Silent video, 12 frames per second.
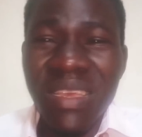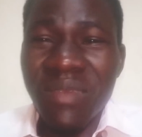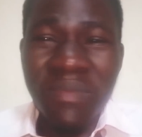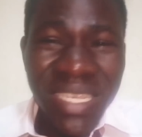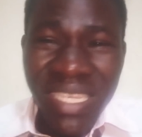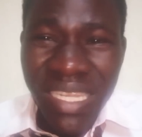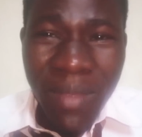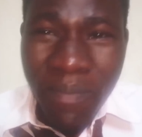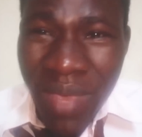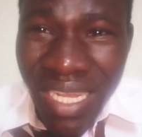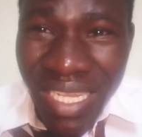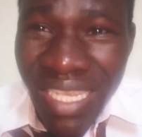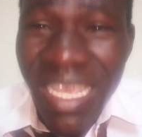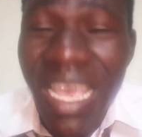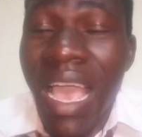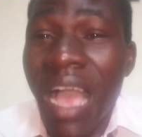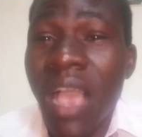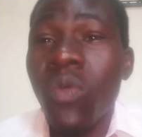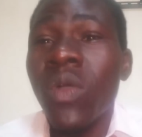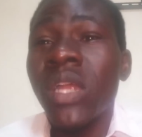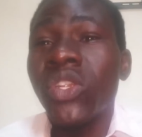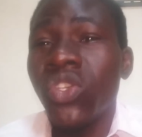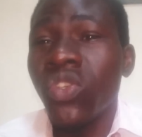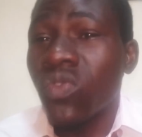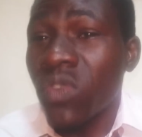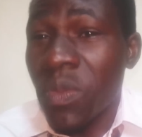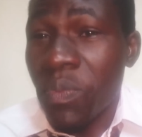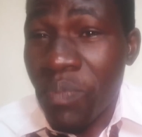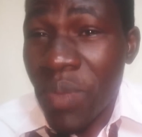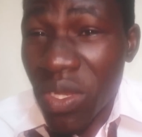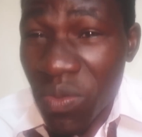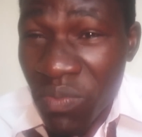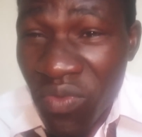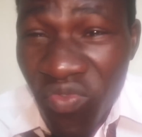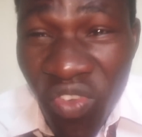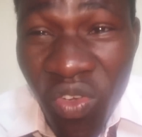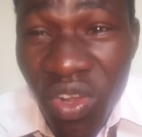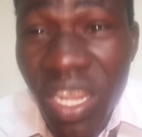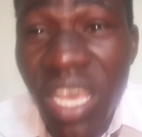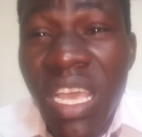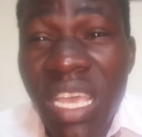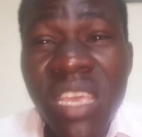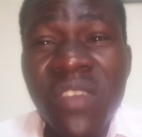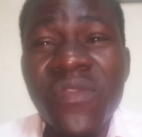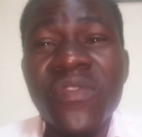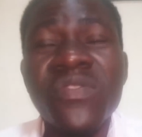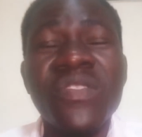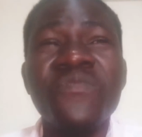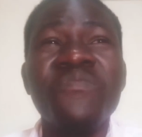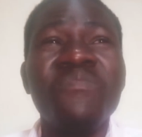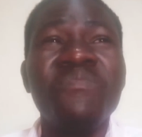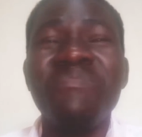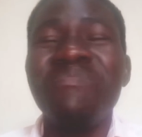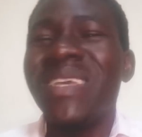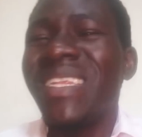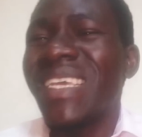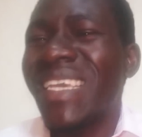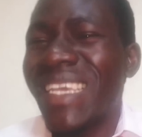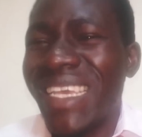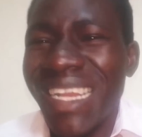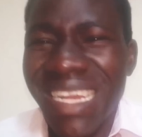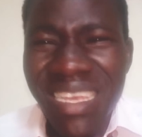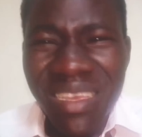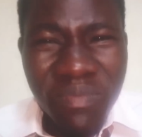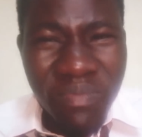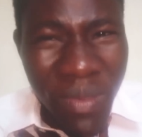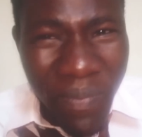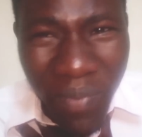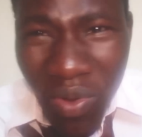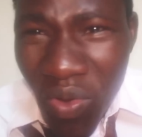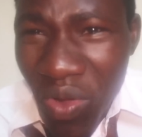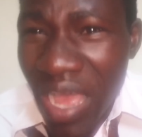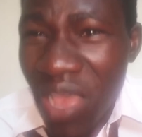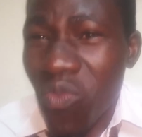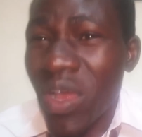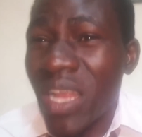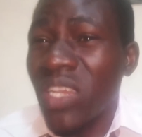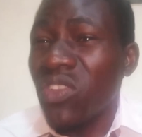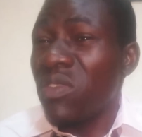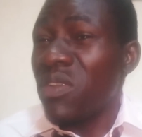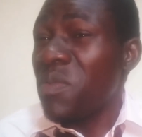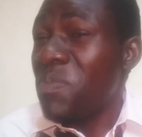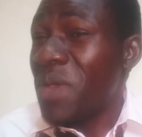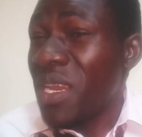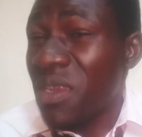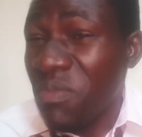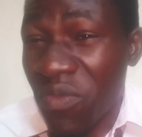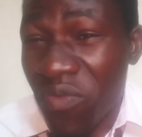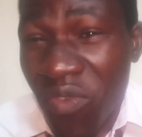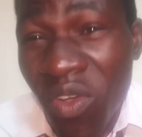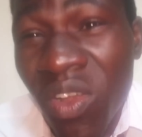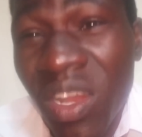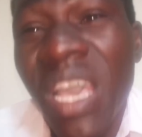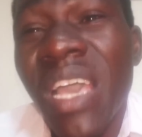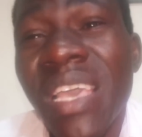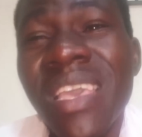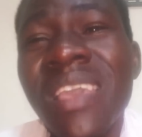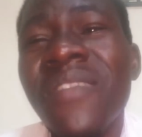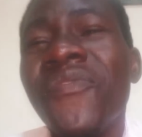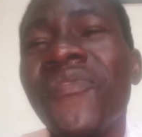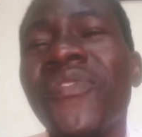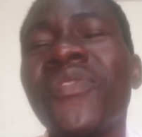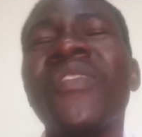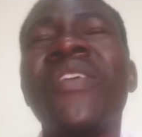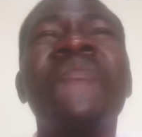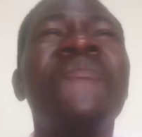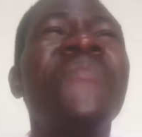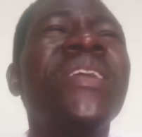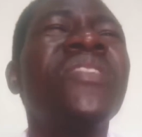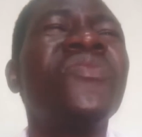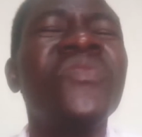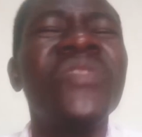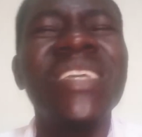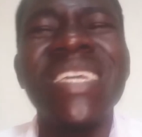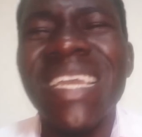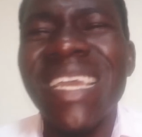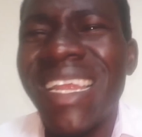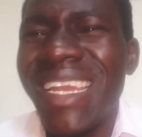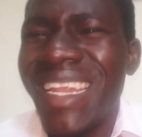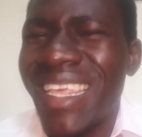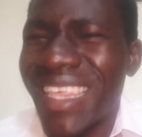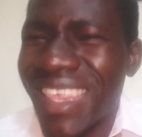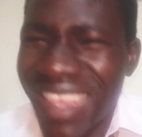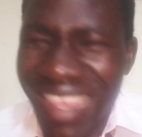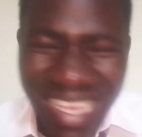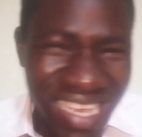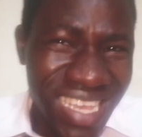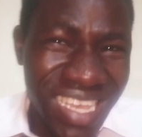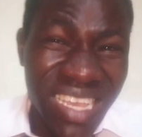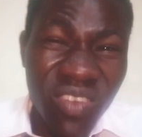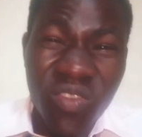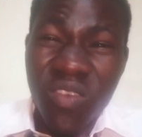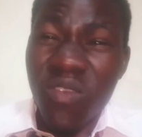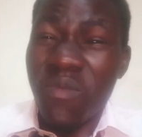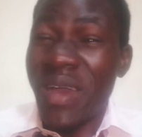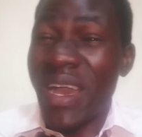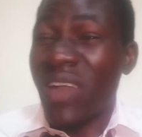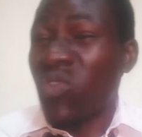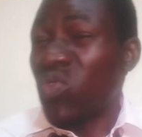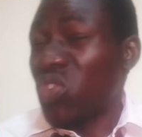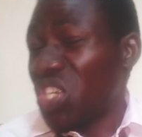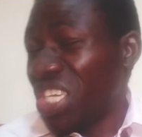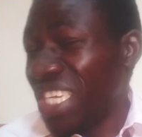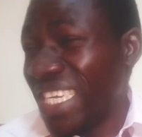masturbating, I want you to repent before God. If you've been killing people, I want you to repent before God. If you have been doing anything, oh my gosh,